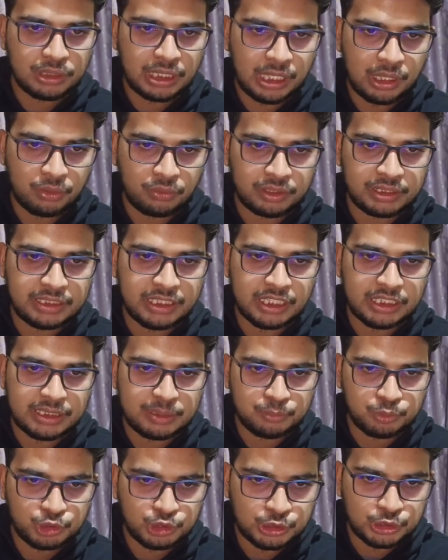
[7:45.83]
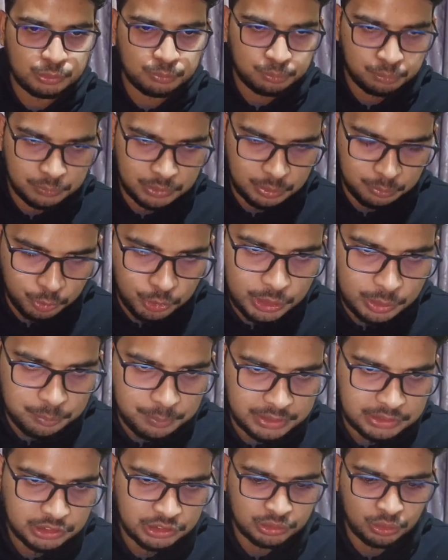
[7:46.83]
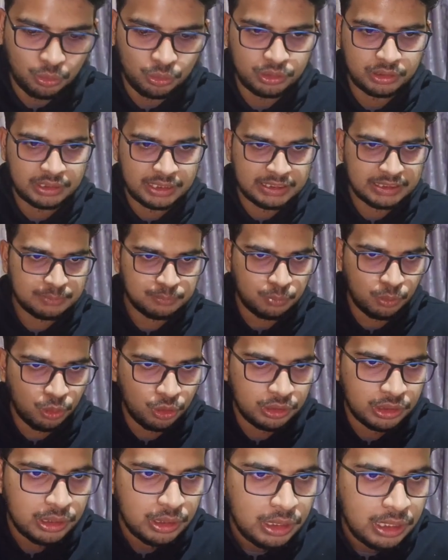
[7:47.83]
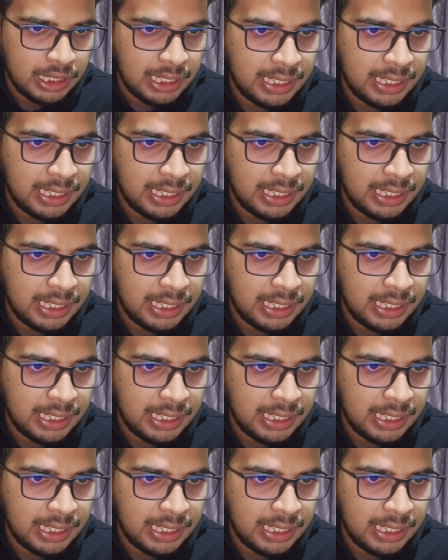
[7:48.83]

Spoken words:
now clearly putting pressure on this pawn,